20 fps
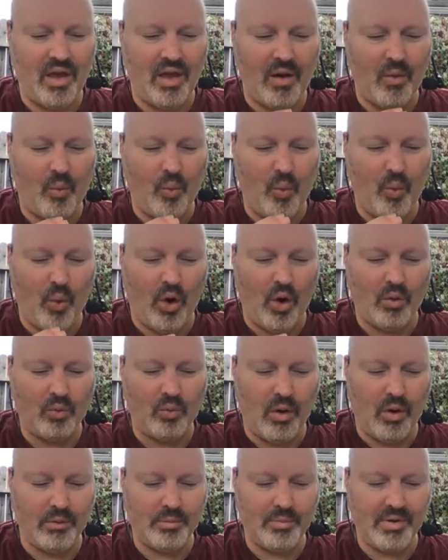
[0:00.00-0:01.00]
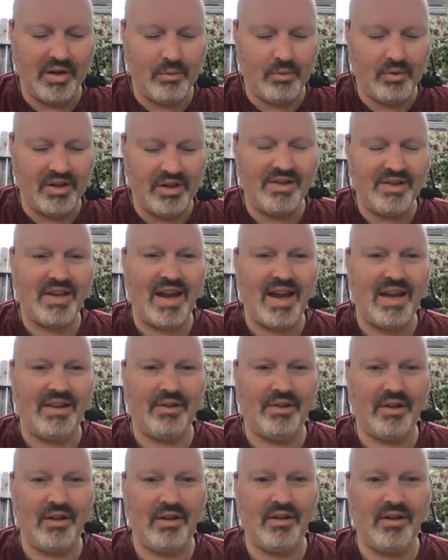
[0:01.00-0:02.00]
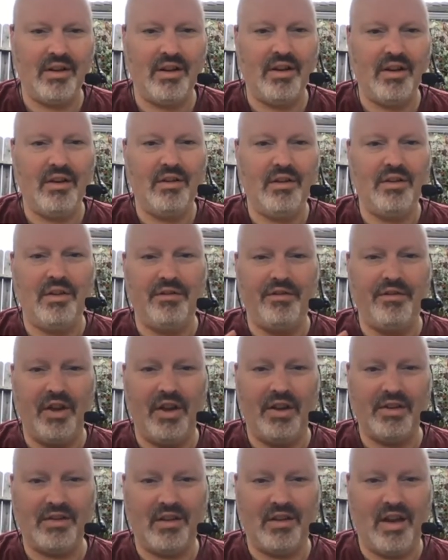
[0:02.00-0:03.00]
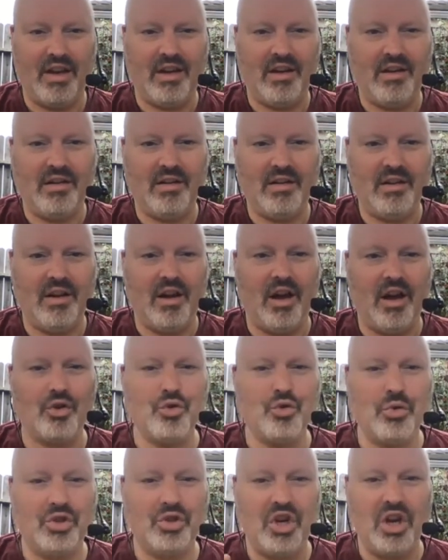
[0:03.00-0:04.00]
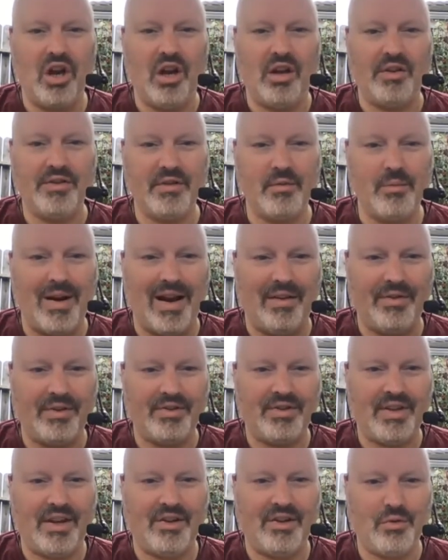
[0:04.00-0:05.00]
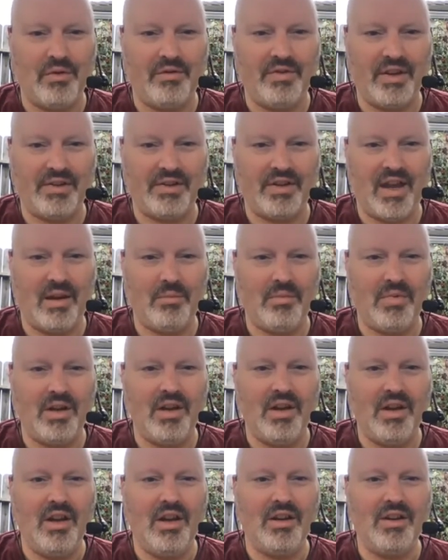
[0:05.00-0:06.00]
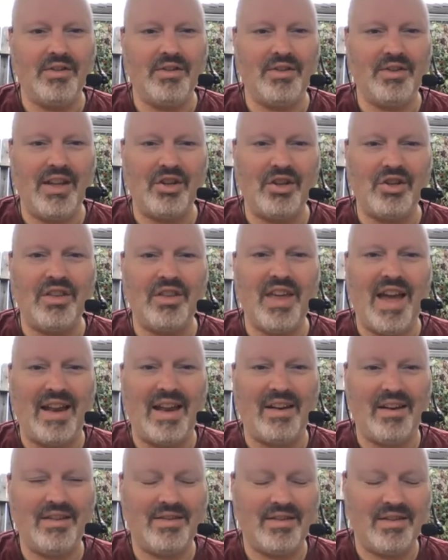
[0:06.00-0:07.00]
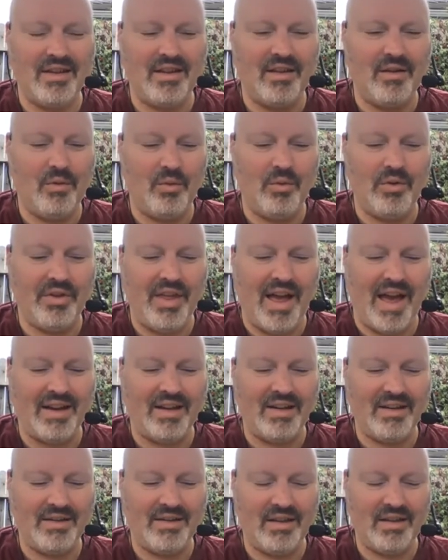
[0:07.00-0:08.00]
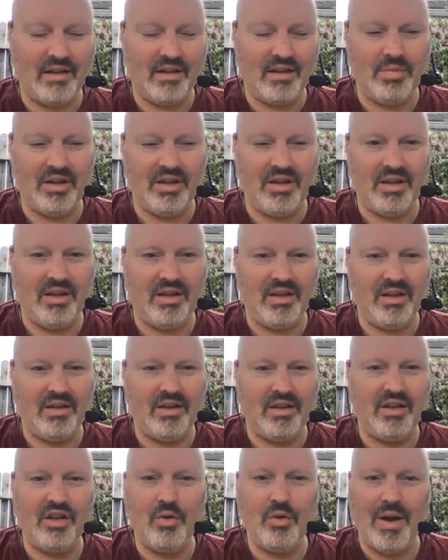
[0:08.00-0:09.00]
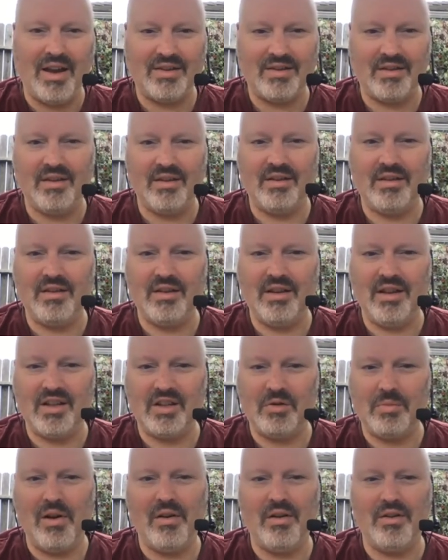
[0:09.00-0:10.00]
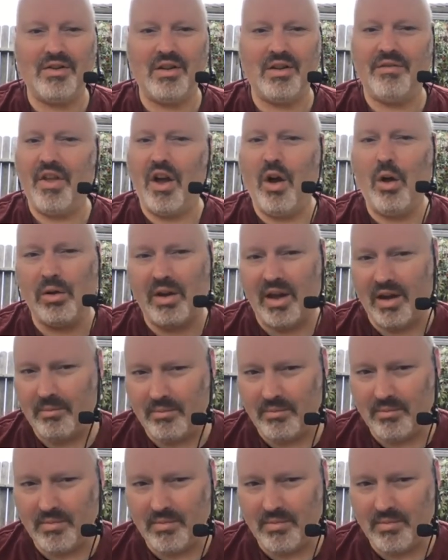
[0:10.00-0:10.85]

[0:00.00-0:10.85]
what what would be a release candidate, the first like hundred yards around the center of this game, because essentially that is that is going to be the the UX and the, the experience of the whole game.